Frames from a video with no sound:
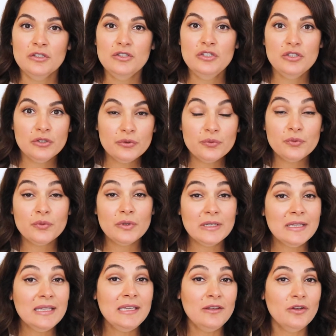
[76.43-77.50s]
do you
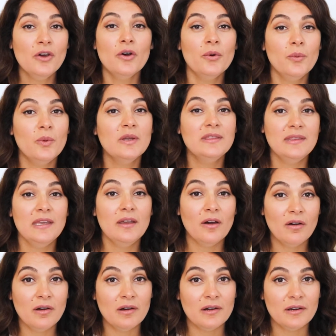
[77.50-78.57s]
really know what they
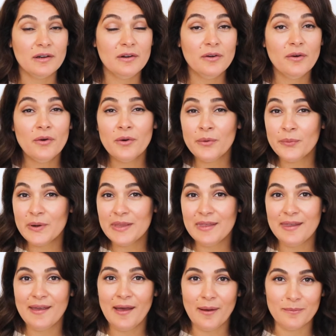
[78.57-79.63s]
are or where
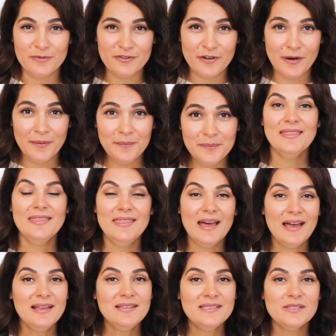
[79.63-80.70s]
they come from?
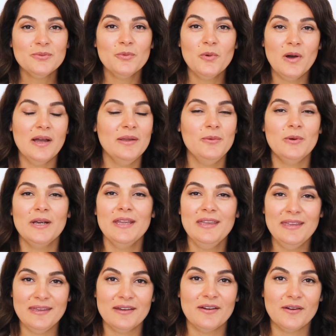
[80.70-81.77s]
That's why we're
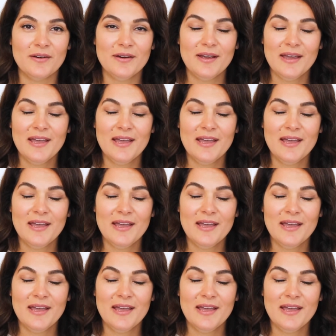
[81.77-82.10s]
here.